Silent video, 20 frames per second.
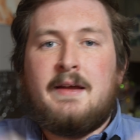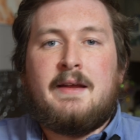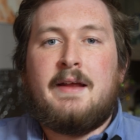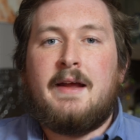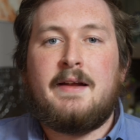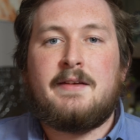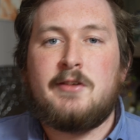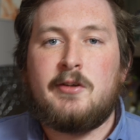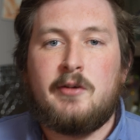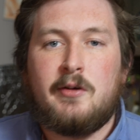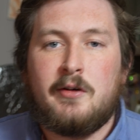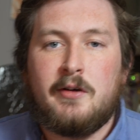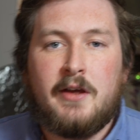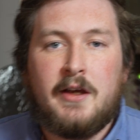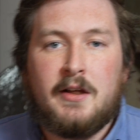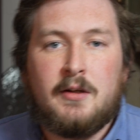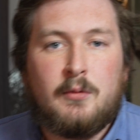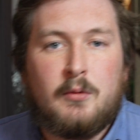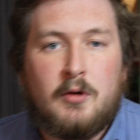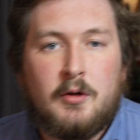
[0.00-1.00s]
that's a whole
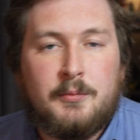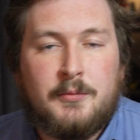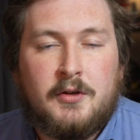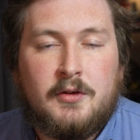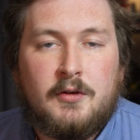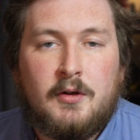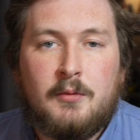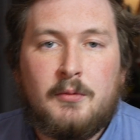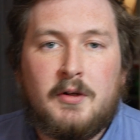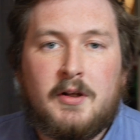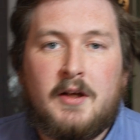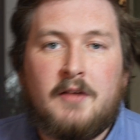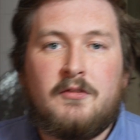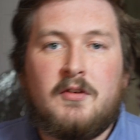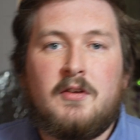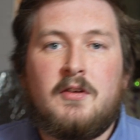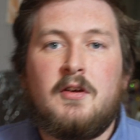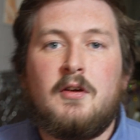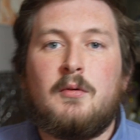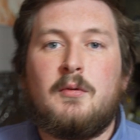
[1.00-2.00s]
can of worms you don't want to have
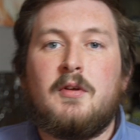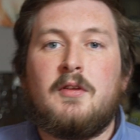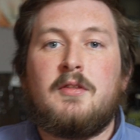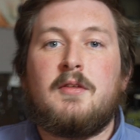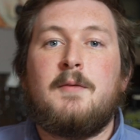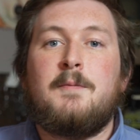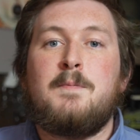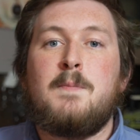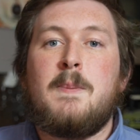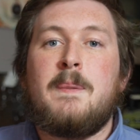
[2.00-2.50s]
to deal with.